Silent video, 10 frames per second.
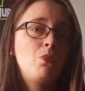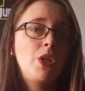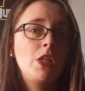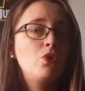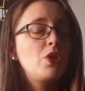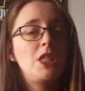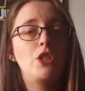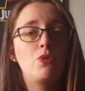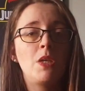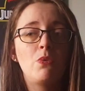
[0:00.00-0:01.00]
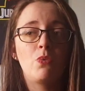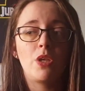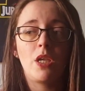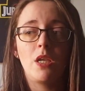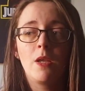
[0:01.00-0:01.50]
We looked into it,
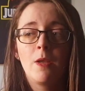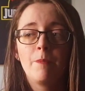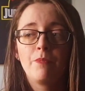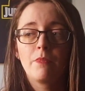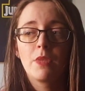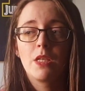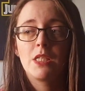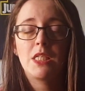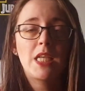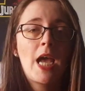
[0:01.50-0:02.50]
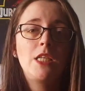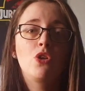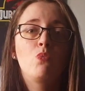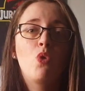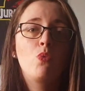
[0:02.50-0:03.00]
we decided
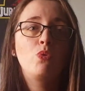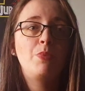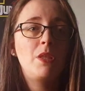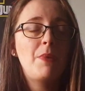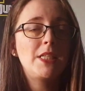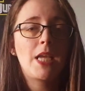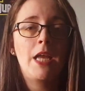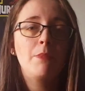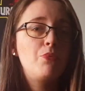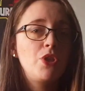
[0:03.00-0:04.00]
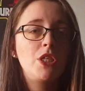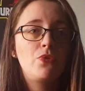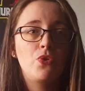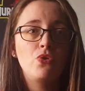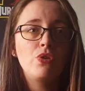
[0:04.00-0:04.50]
on what would be the best kind of breeds
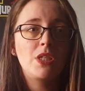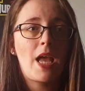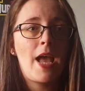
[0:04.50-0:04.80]
for us,